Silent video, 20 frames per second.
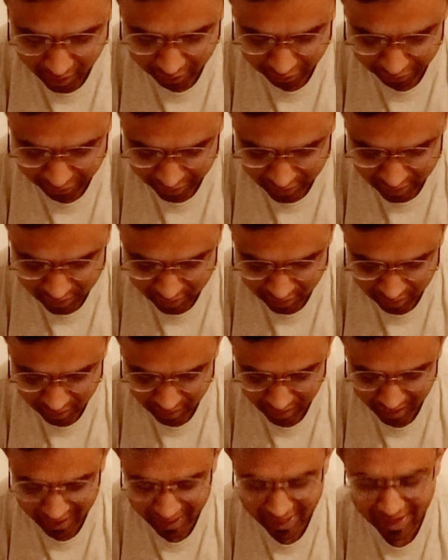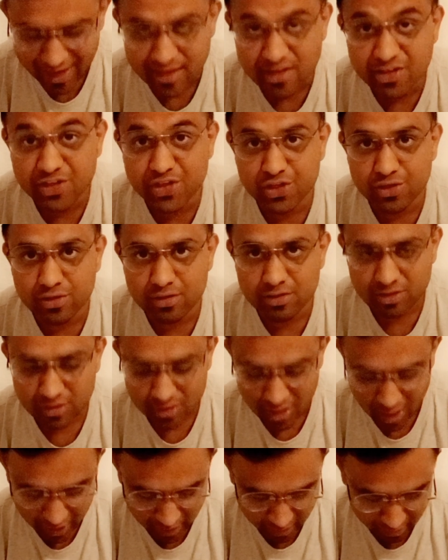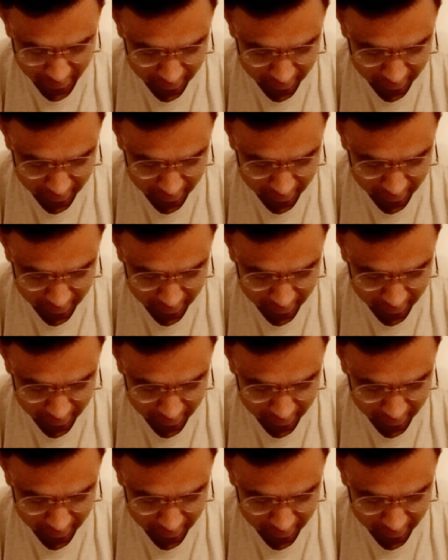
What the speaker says: with a H sign,